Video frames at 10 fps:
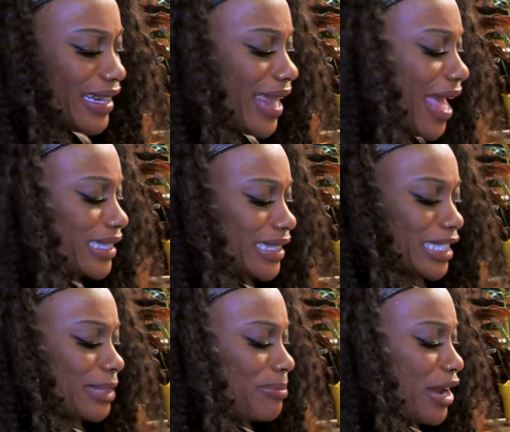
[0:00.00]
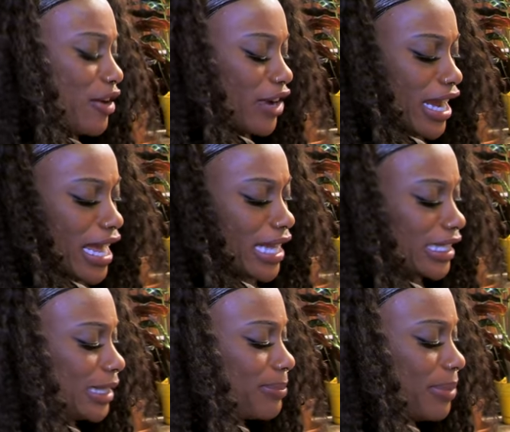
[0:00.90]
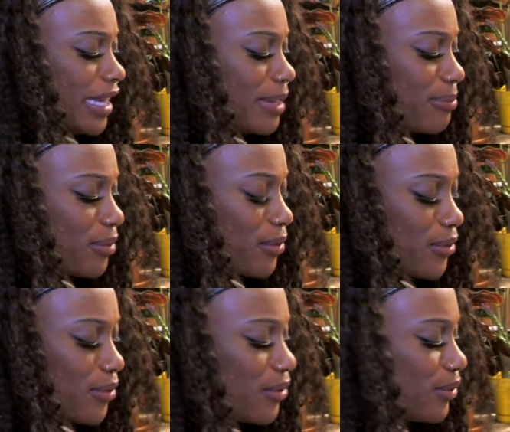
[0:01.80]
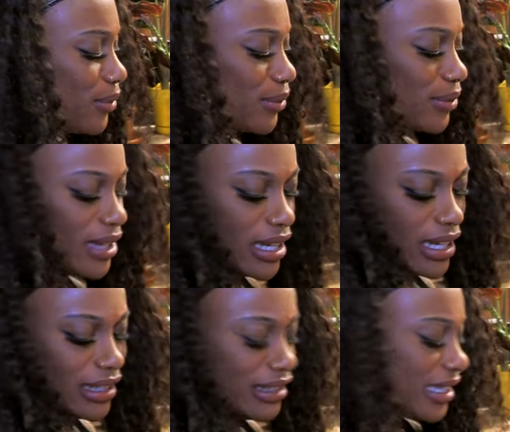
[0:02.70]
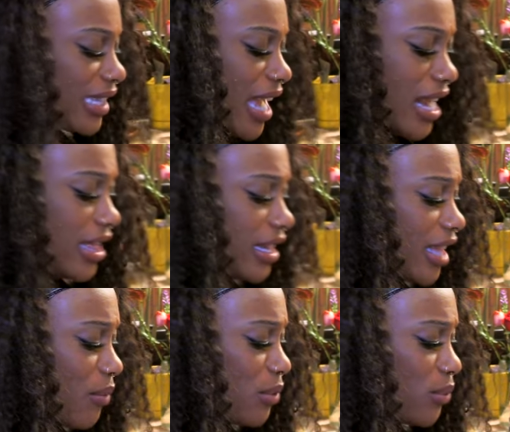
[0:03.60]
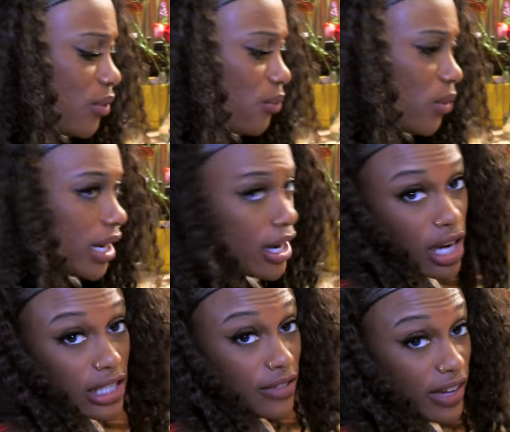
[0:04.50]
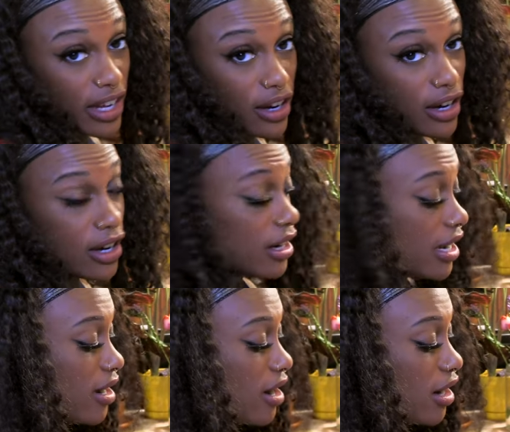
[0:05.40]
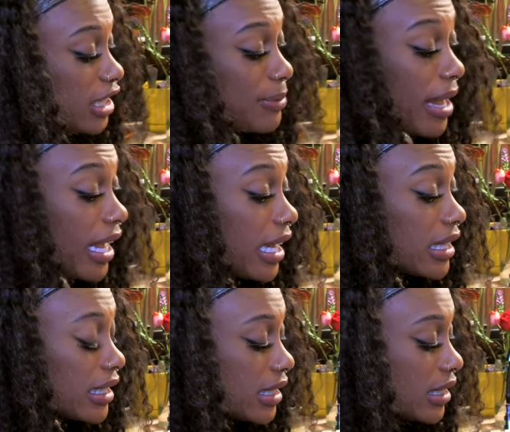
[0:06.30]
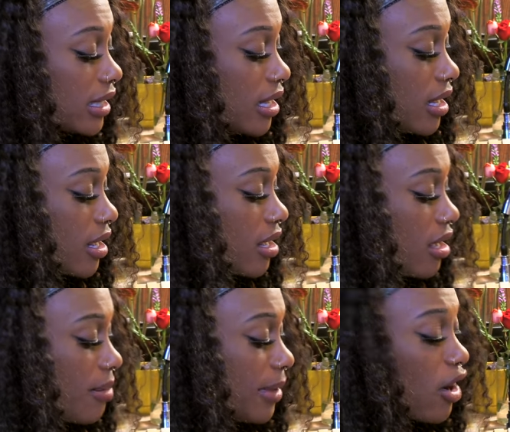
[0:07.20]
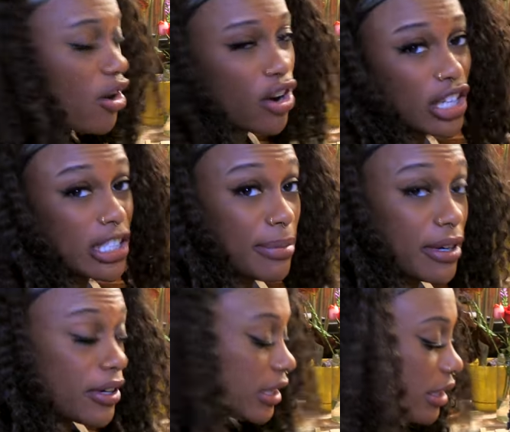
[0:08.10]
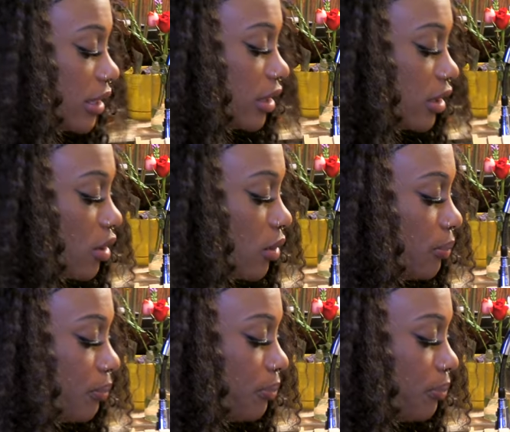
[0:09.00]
nasty spirits, people, just anything that we wouldn't want in our sphere, in our space um, and on our spirits. So